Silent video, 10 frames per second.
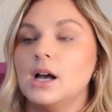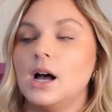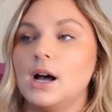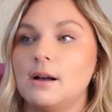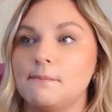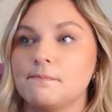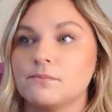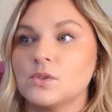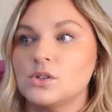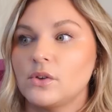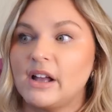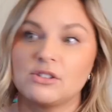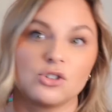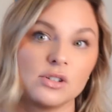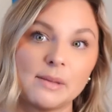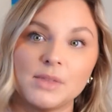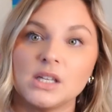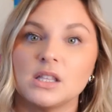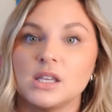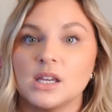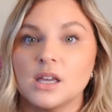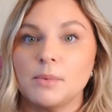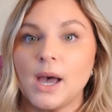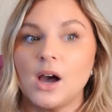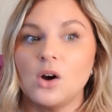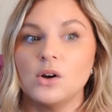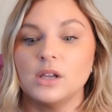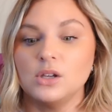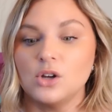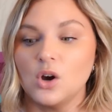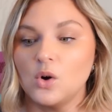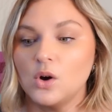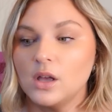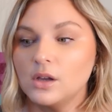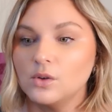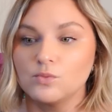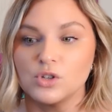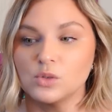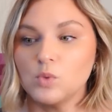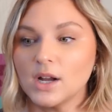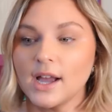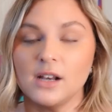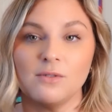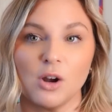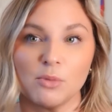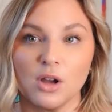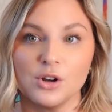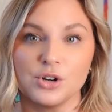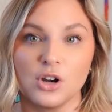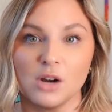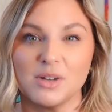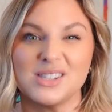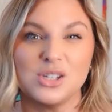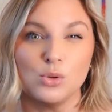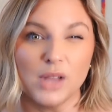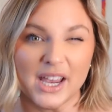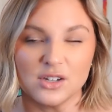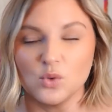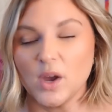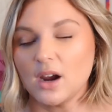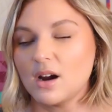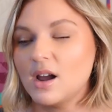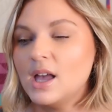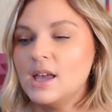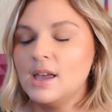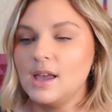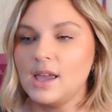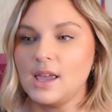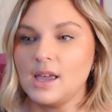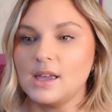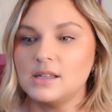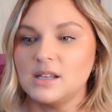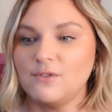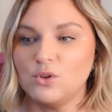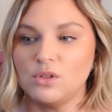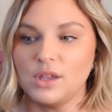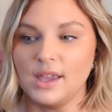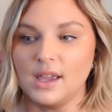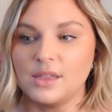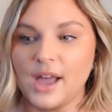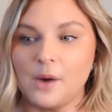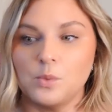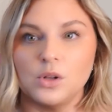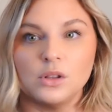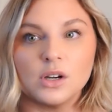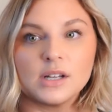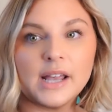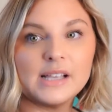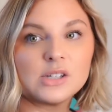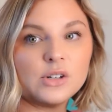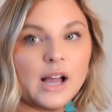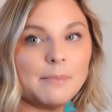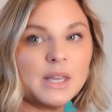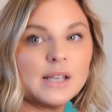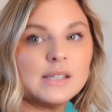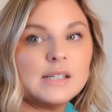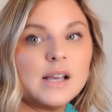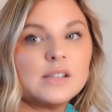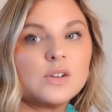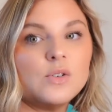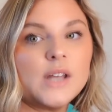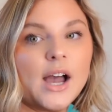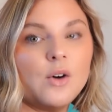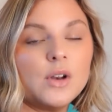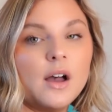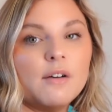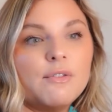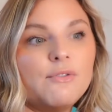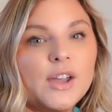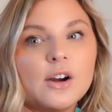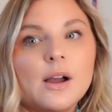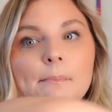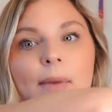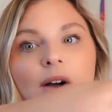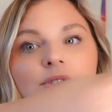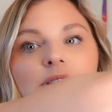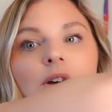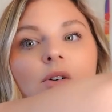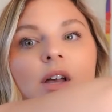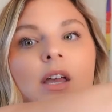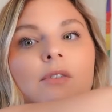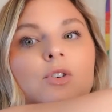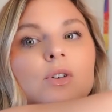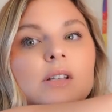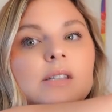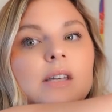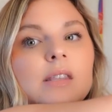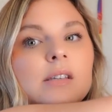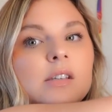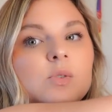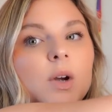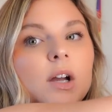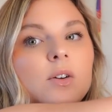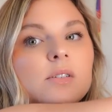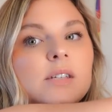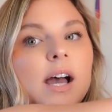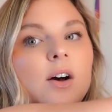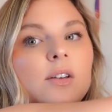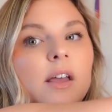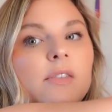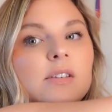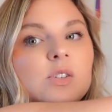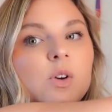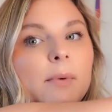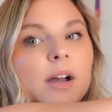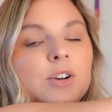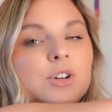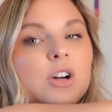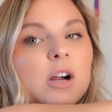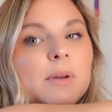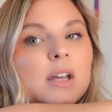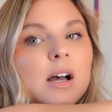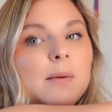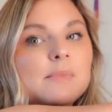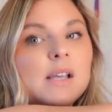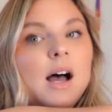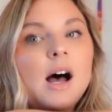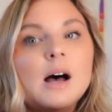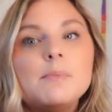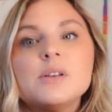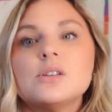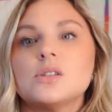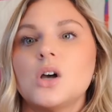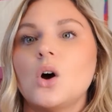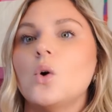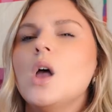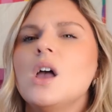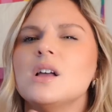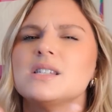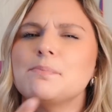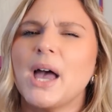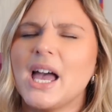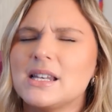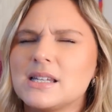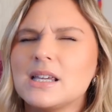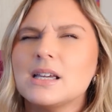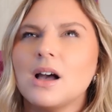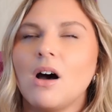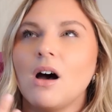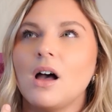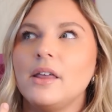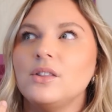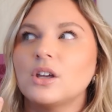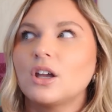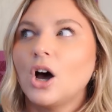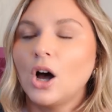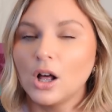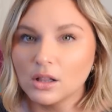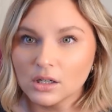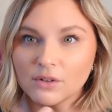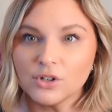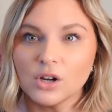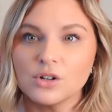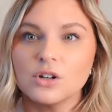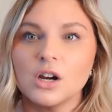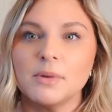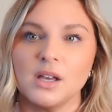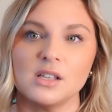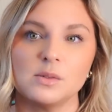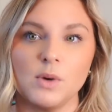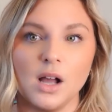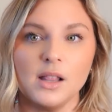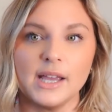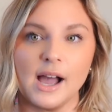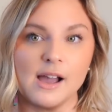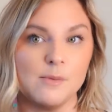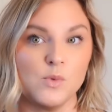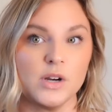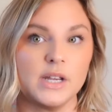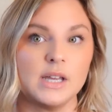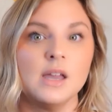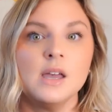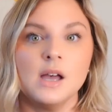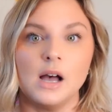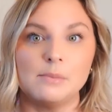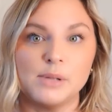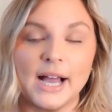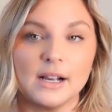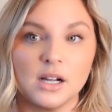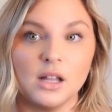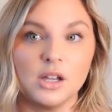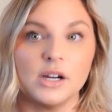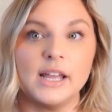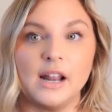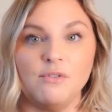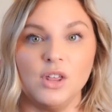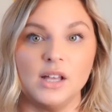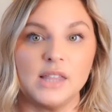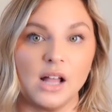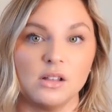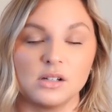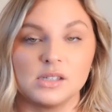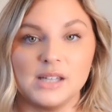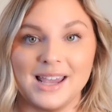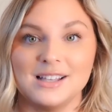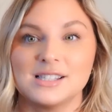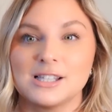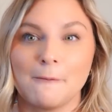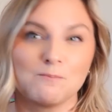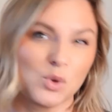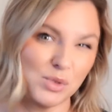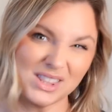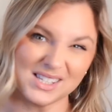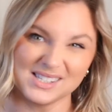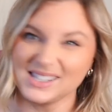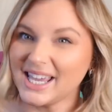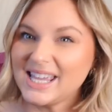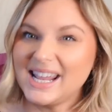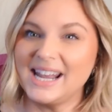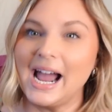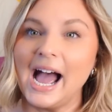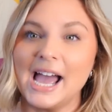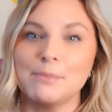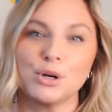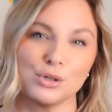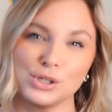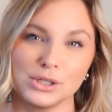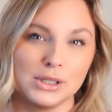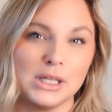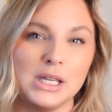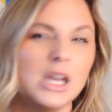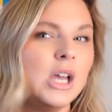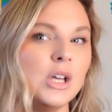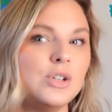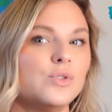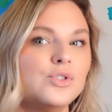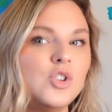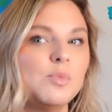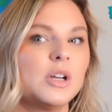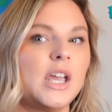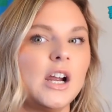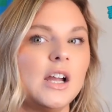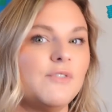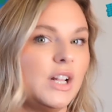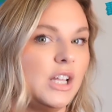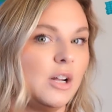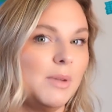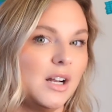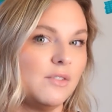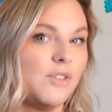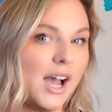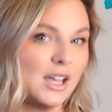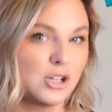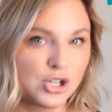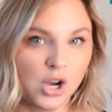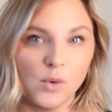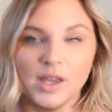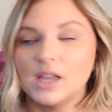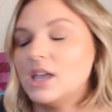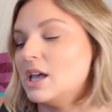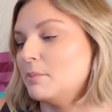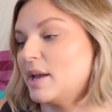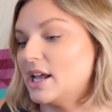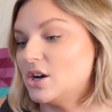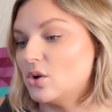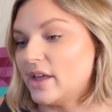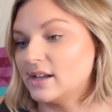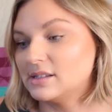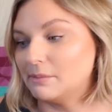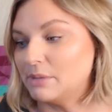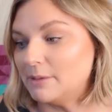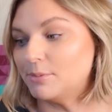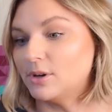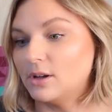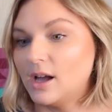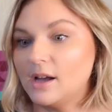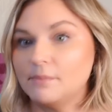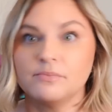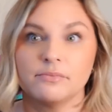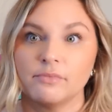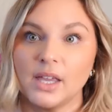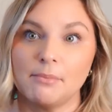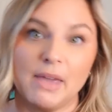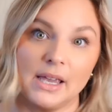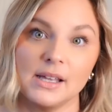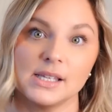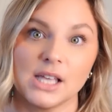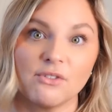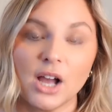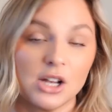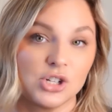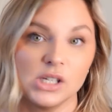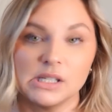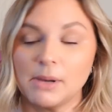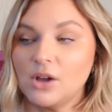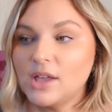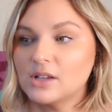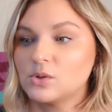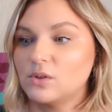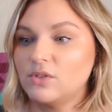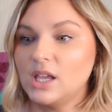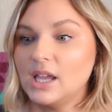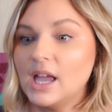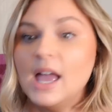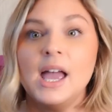So that's just something to think about, you know, just what kind of undergarments you like to wear and if you think that will look nice or not, because it does go down a fair amount. So you can see this is where it goes down and this is where my undergarment comes up. So depending on the color of your undergarment as well, like I'm wearing a black color and I feel like that looks nice with the slate, and I personally don't super care if a little bit of that is showing, but I know that some people like may get self-conscious about that sort of thing.